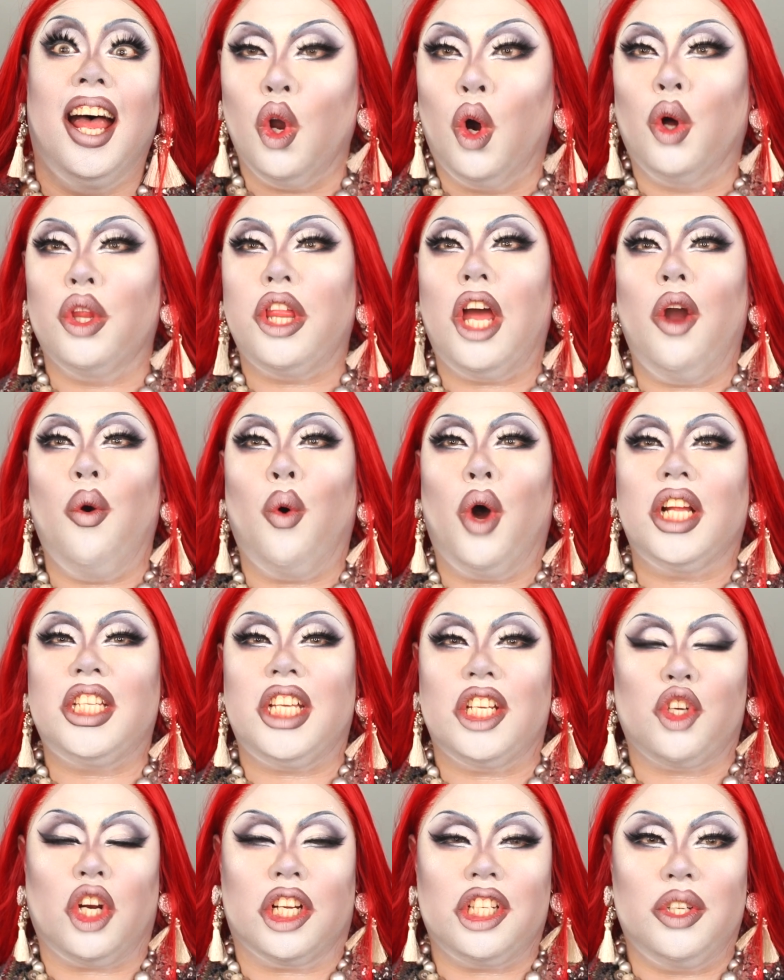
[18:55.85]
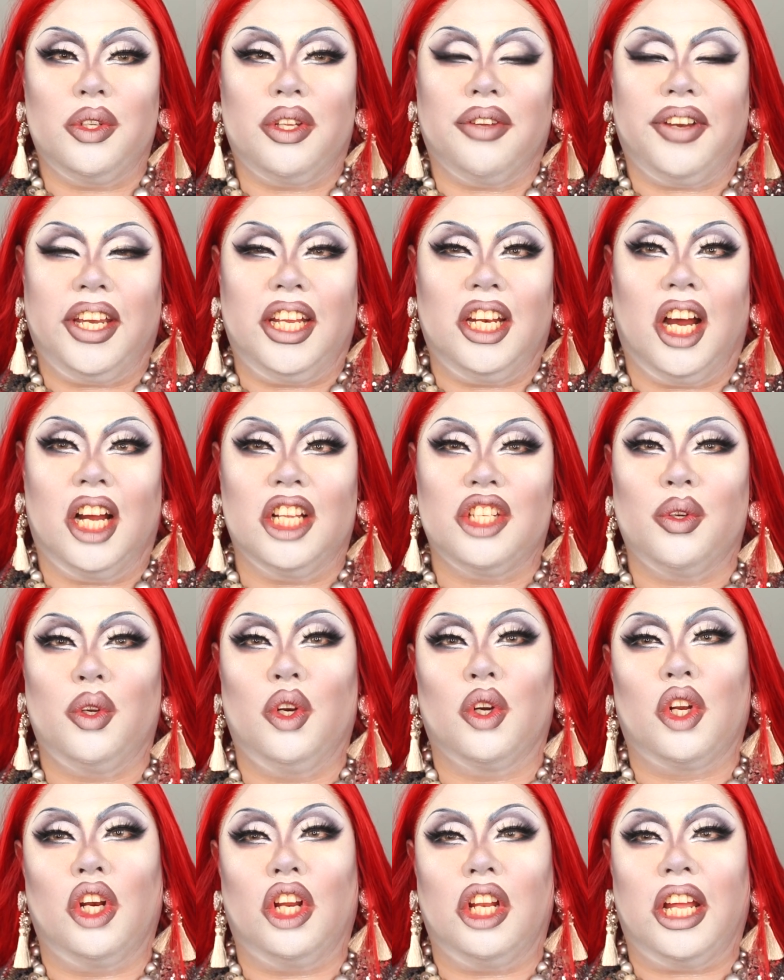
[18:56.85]
Although I did try to do Divina, I do
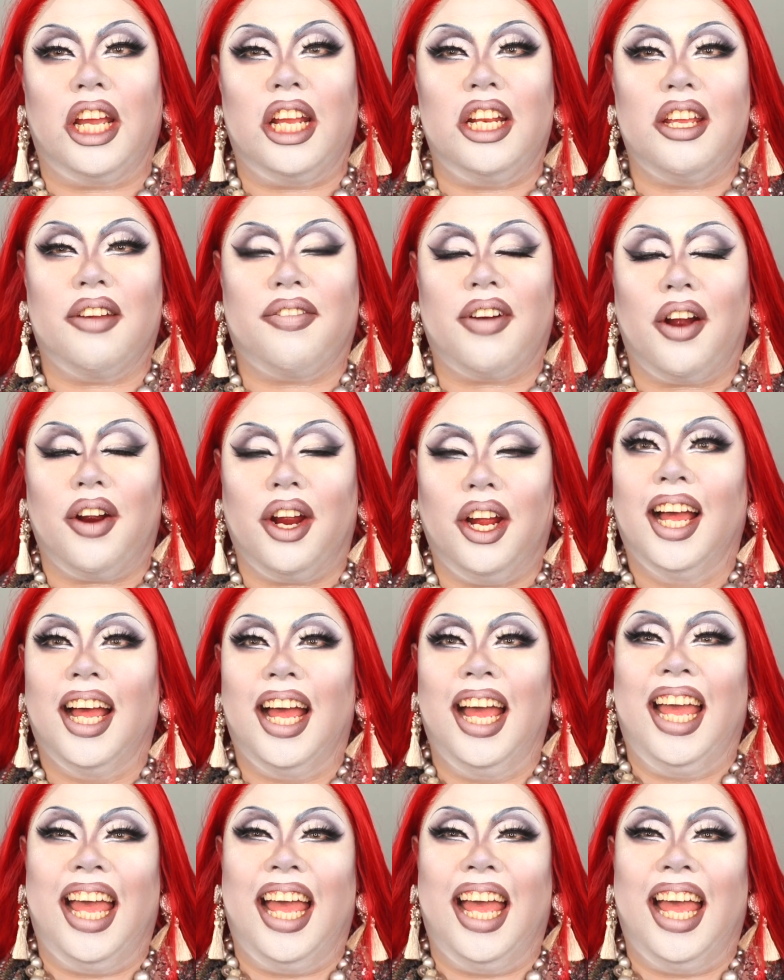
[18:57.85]
look a lot like India Farah.